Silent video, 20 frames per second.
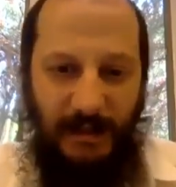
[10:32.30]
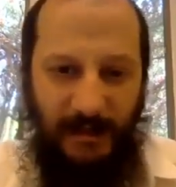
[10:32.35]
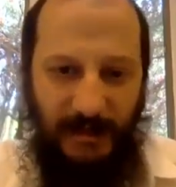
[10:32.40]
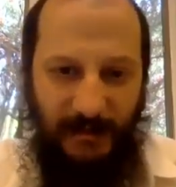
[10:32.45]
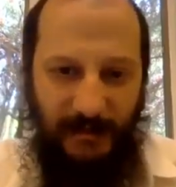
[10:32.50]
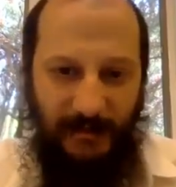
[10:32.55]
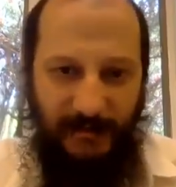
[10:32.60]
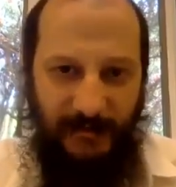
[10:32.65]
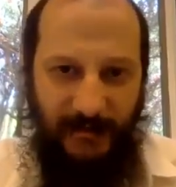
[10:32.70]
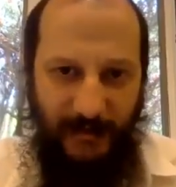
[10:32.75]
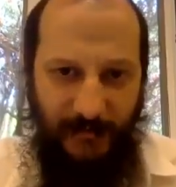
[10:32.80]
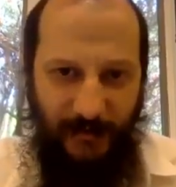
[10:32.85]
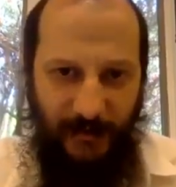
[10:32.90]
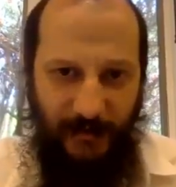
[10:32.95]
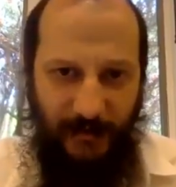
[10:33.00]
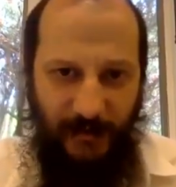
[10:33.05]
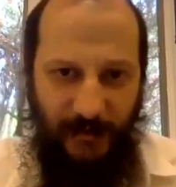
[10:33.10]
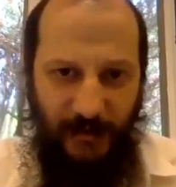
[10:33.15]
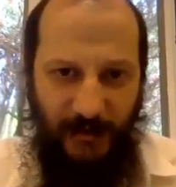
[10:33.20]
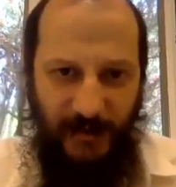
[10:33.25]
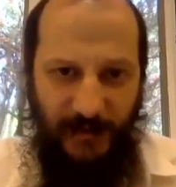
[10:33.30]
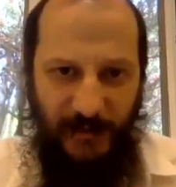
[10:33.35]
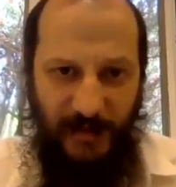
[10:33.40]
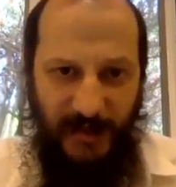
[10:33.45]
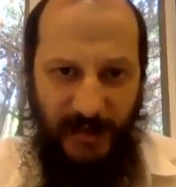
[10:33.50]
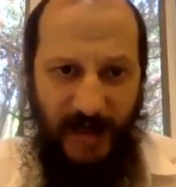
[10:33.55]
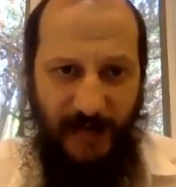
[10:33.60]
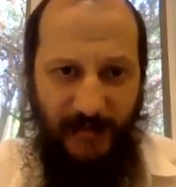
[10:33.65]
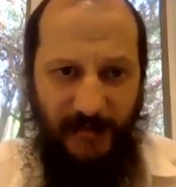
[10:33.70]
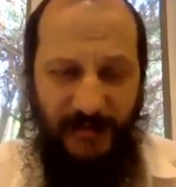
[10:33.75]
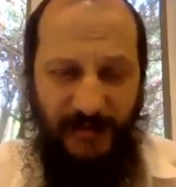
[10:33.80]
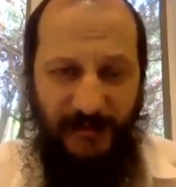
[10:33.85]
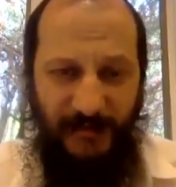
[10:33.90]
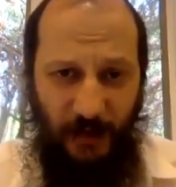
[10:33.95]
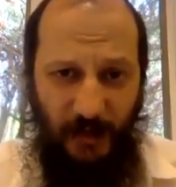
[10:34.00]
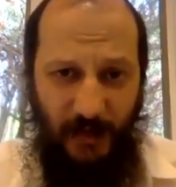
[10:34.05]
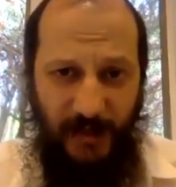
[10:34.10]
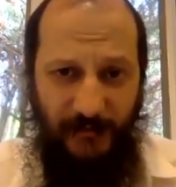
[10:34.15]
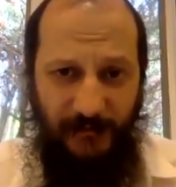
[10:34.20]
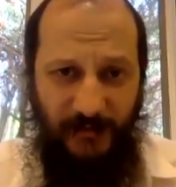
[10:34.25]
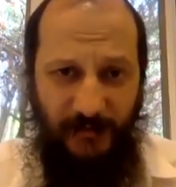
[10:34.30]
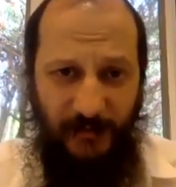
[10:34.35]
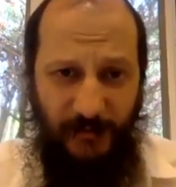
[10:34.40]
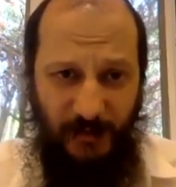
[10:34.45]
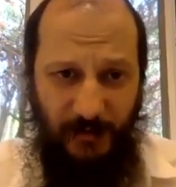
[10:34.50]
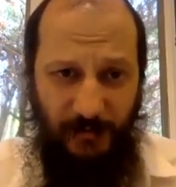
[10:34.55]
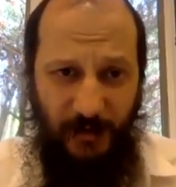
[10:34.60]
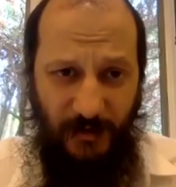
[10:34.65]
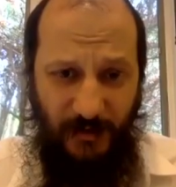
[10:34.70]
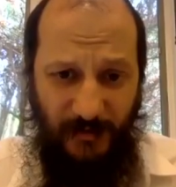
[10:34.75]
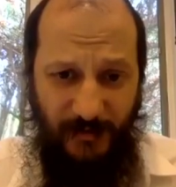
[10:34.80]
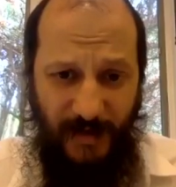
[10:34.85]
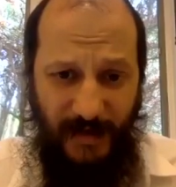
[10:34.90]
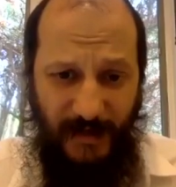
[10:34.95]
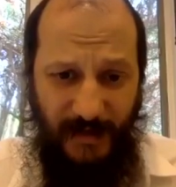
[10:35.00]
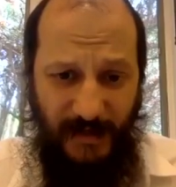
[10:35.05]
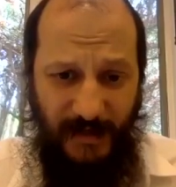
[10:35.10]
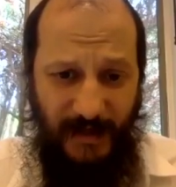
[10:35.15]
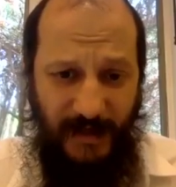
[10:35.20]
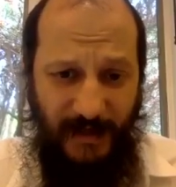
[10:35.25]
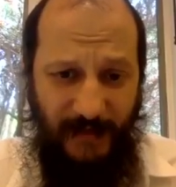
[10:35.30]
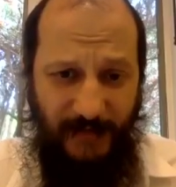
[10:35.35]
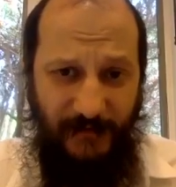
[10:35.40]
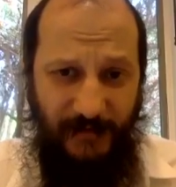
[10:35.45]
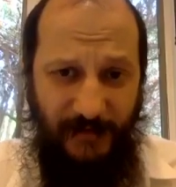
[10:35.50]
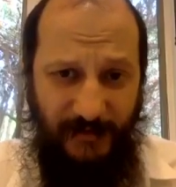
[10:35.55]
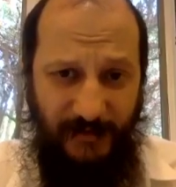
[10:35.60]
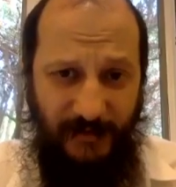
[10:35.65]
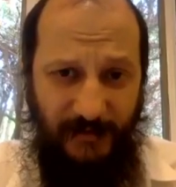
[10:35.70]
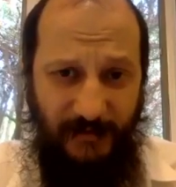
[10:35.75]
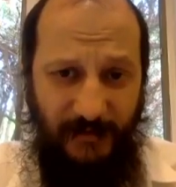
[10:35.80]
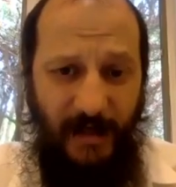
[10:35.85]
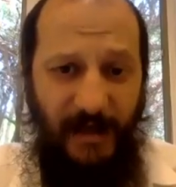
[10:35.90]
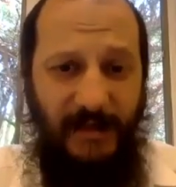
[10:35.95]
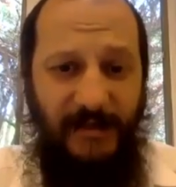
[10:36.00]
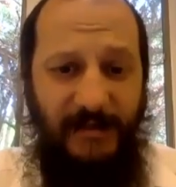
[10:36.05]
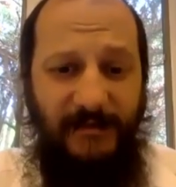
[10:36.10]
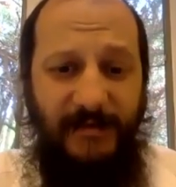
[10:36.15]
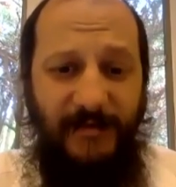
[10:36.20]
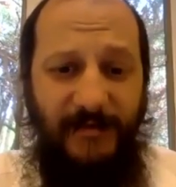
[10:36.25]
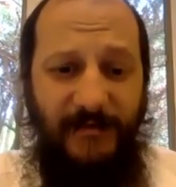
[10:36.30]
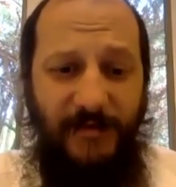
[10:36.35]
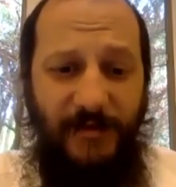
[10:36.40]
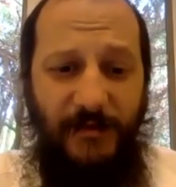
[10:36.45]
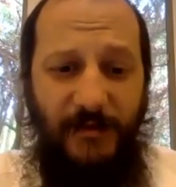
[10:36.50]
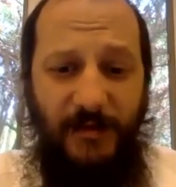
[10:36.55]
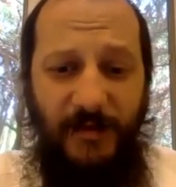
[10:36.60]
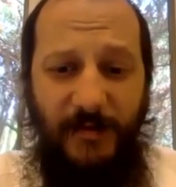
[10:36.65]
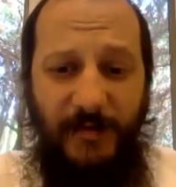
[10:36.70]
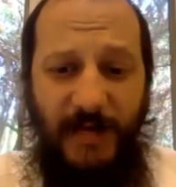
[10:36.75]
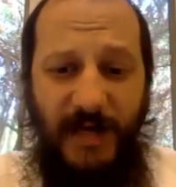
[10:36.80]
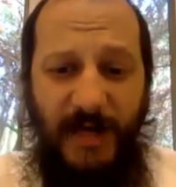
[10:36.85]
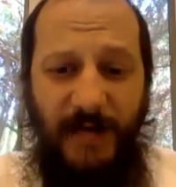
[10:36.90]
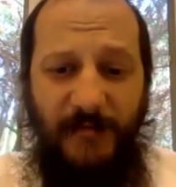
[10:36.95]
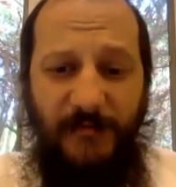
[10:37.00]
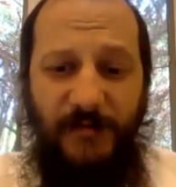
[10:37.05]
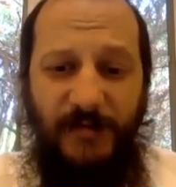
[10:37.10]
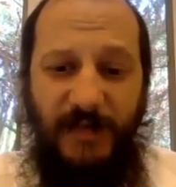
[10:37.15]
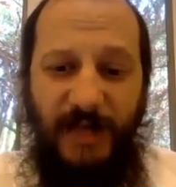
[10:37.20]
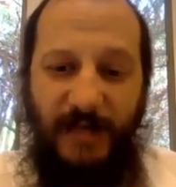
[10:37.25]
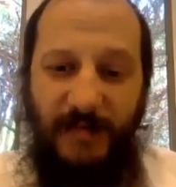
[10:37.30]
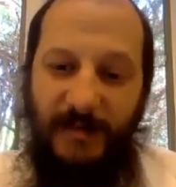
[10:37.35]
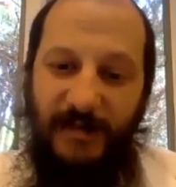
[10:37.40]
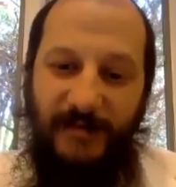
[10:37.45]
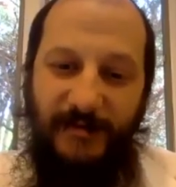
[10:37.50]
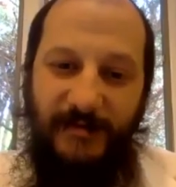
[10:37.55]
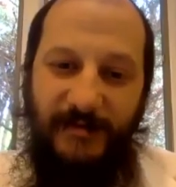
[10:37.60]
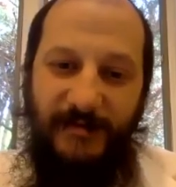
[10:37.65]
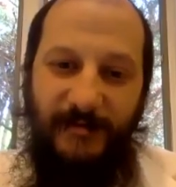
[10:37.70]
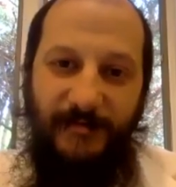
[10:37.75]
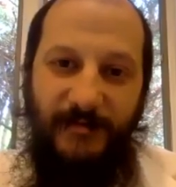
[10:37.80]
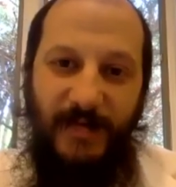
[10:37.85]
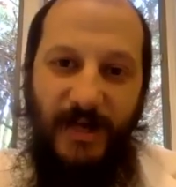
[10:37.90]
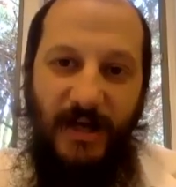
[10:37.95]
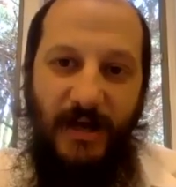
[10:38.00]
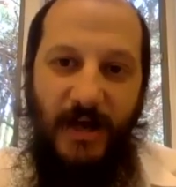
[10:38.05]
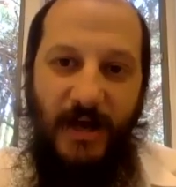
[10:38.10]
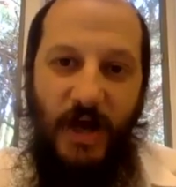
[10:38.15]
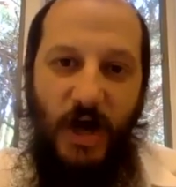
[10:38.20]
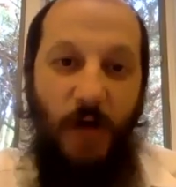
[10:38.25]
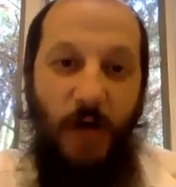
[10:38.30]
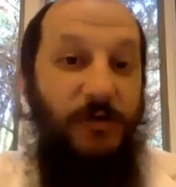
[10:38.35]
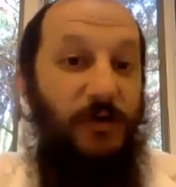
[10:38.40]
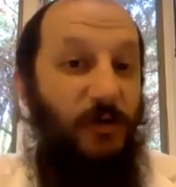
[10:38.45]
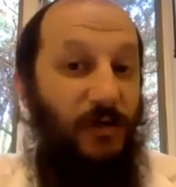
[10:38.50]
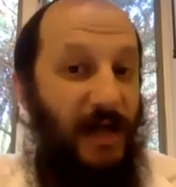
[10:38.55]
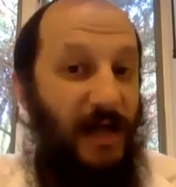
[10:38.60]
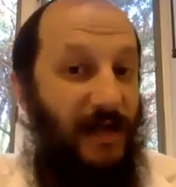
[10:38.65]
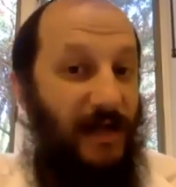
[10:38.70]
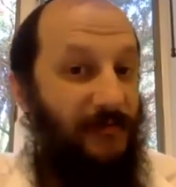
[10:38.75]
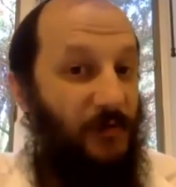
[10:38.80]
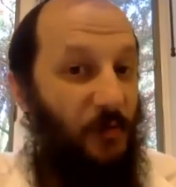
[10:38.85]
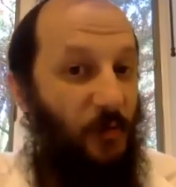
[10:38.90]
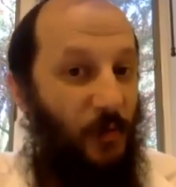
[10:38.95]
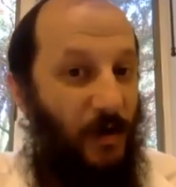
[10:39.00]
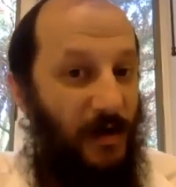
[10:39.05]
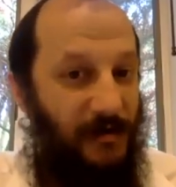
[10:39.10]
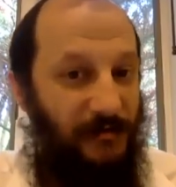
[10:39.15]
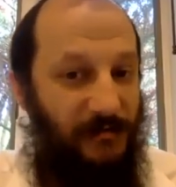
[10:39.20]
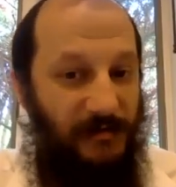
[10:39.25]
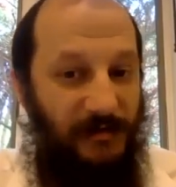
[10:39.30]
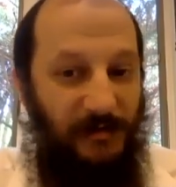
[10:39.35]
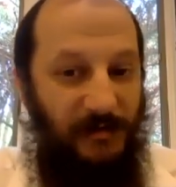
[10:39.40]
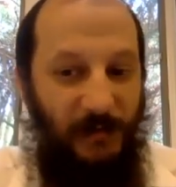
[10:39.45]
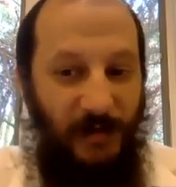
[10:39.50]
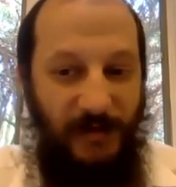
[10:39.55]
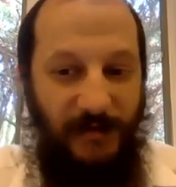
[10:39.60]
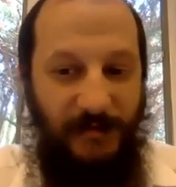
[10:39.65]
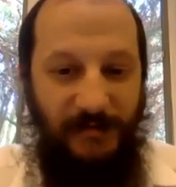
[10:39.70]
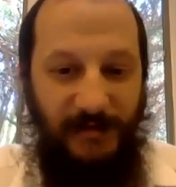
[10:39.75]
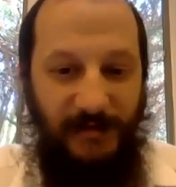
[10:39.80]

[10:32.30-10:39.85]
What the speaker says: to 7:30 p.m. starting from tomorrow, Monday, every single night, 7:30 p.m. for 10 minutes. Hope you all have a wonderful, wonderful